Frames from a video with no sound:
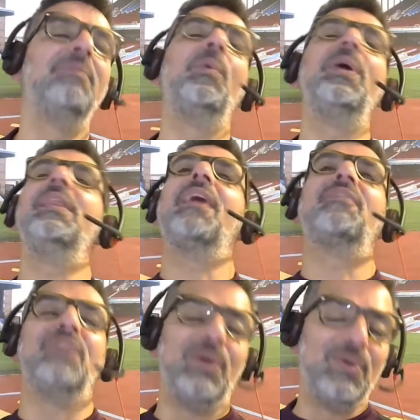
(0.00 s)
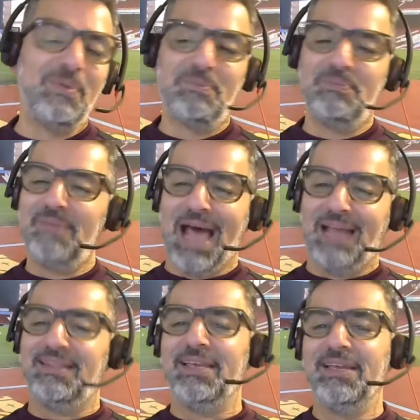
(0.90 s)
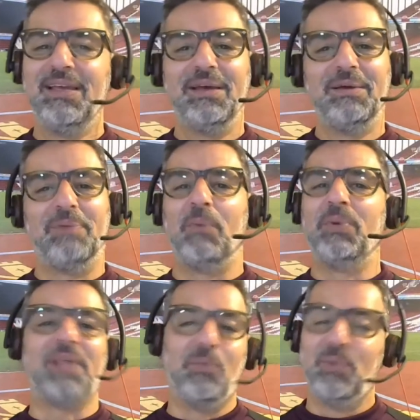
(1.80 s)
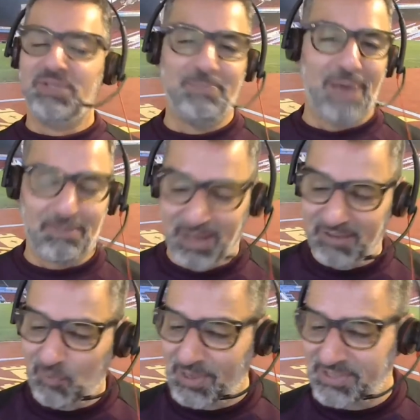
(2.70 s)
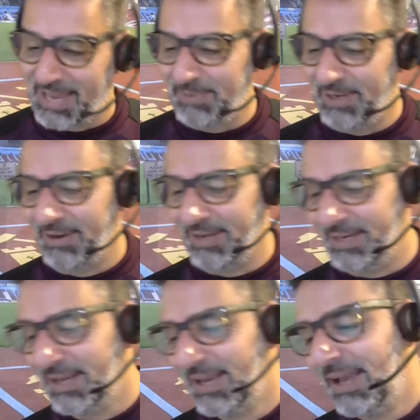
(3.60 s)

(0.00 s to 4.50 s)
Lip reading: We love you, Andy, but we don't want you back playing for West Ham United.